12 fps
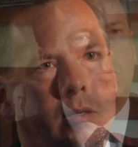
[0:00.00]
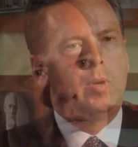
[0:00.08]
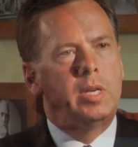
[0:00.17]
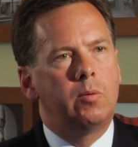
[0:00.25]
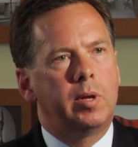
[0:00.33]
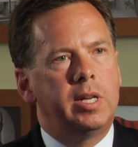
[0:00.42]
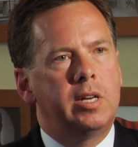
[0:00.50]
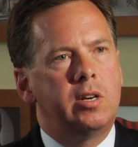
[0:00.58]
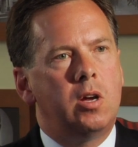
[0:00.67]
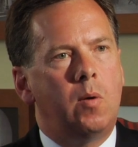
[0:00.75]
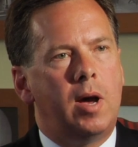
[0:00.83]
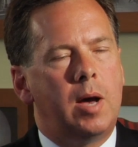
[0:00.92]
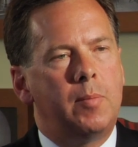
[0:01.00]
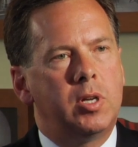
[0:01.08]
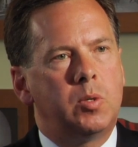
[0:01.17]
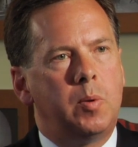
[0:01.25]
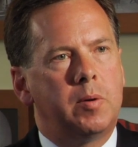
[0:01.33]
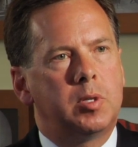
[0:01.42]
We really didn't know how
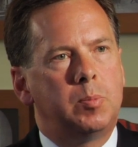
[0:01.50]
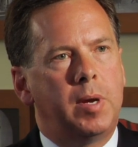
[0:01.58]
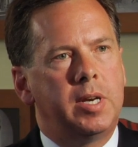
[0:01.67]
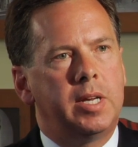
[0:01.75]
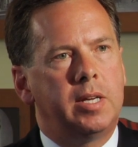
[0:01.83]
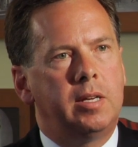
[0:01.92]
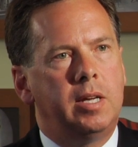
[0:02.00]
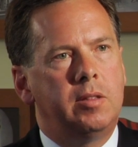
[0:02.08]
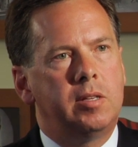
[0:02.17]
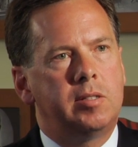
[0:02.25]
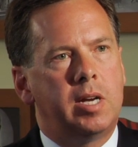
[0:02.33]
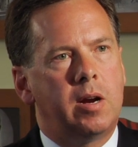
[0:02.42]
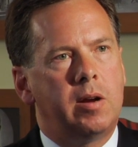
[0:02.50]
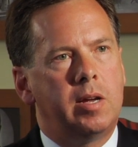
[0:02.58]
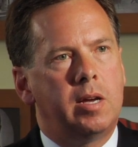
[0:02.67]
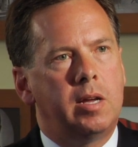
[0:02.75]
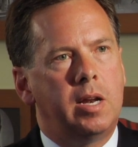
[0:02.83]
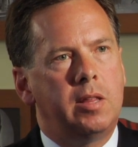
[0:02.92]
much we were spending in this
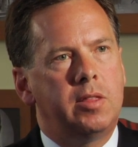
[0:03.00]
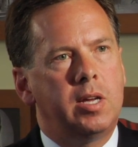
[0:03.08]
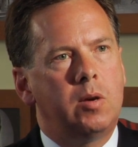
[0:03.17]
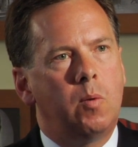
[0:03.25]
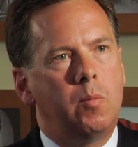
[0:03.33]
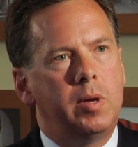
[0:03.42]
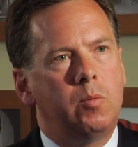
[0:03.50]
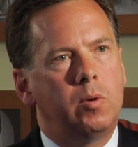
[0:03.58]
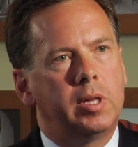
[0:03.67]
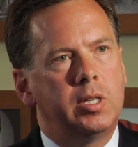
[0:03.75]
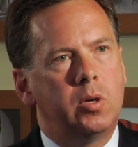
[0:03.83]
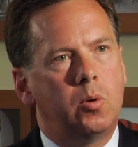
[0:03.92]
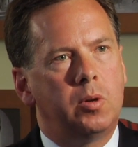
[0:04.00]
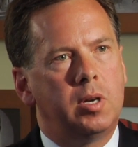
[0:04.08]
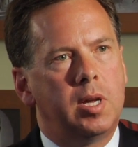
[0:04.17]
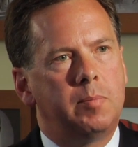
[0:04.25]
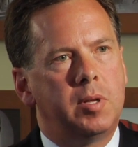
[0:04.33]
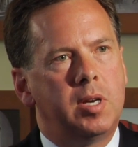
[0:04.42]
area, and I think when we really
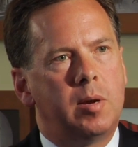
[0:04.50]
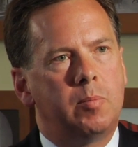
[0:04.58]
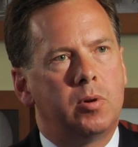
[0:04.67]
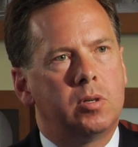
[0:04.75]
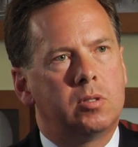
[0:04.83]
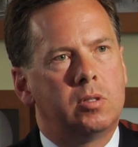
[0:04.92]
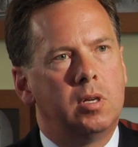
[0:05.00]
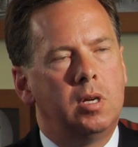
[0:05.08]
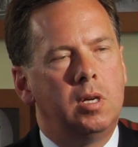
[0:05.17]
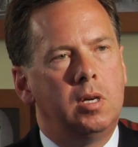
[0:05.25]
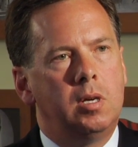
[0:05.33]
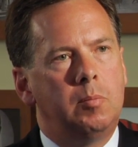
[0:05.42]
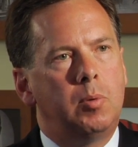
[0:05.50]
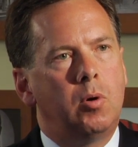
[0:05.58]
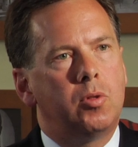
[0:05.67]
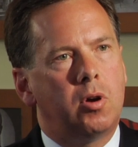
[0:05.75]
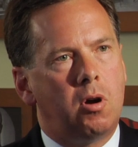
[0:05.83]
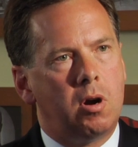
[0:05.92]
totaled up the numbers,
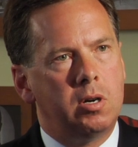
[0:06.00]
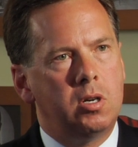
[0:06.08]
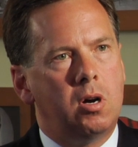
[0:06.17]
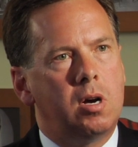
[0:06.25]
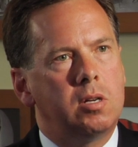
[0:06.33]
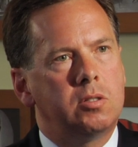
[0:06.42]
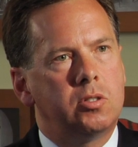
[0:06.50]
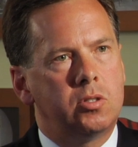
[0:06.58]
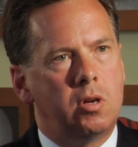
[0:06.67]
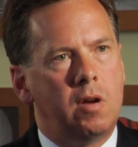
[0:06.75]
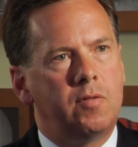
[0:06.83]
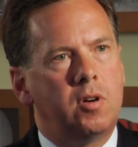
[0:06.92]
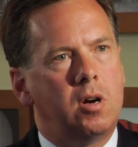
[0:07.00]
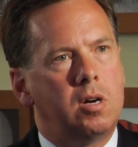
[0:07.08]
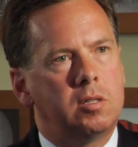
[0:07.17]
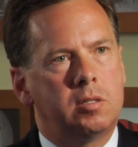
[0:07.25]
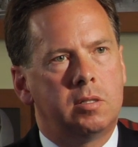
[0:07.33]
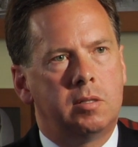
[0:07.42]
both hard costs, soft
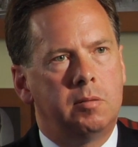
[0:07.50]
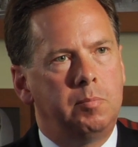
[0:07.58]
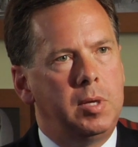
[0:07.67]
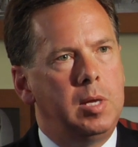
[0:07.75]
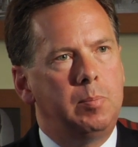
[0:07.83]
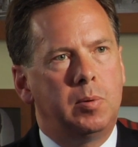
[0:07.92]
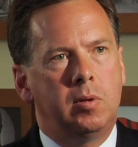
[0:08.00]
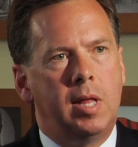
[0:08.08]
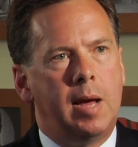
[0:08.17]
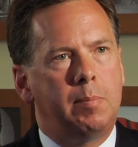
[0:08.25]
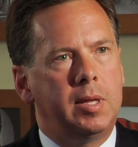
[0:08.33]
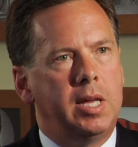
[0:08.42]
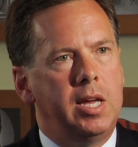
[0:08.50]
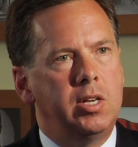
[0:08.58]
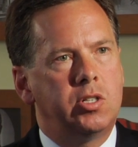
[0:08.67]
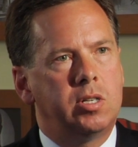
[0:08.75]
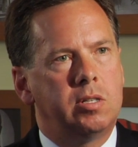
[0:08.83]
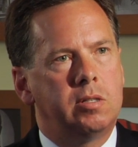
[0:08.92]
costs, people,
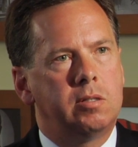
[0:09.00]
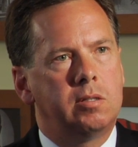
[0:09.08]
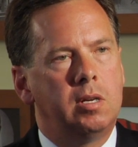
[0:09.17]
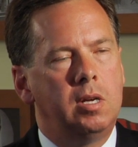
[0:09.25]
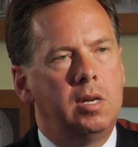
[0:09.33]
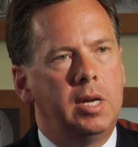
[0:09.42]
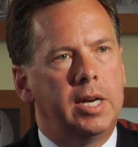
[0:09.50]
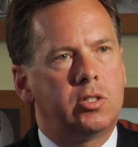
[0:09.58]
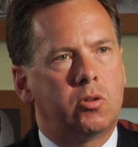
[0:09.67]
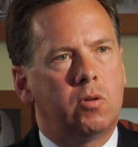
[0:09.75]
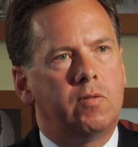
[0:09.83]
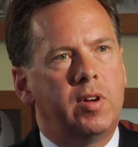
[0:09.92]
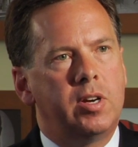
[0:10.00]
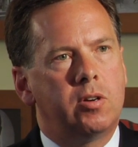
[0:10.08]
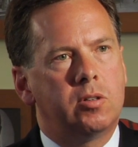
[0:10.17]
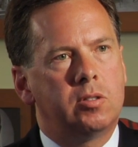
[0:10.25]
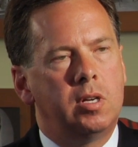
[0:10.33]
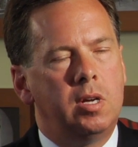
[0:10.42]
applications, external
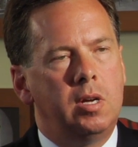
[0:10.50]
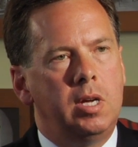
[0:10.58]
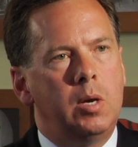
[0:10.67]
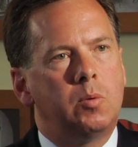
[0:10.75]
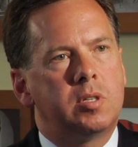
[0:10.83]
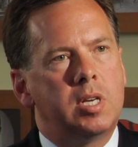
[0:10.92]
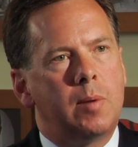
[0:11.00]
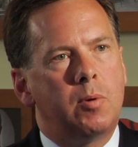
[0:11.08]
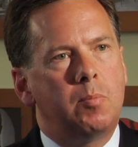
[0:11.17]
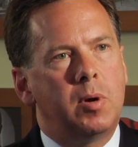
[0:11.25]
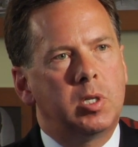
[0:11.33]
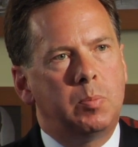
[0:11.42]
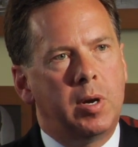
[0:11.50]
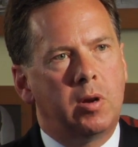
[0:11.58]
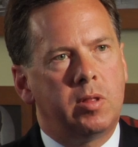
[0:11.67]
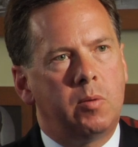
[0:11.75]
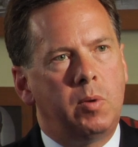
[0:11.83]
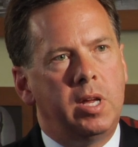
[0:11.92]
vendors, it was a number much
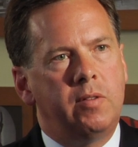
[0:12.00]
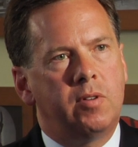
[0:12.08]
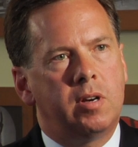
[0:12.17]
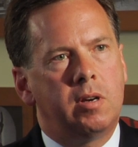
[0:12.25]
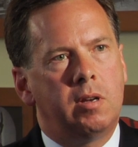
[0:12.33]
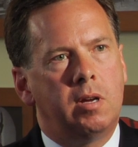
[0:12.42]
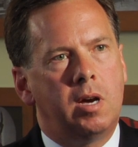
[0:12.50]
bigger than we even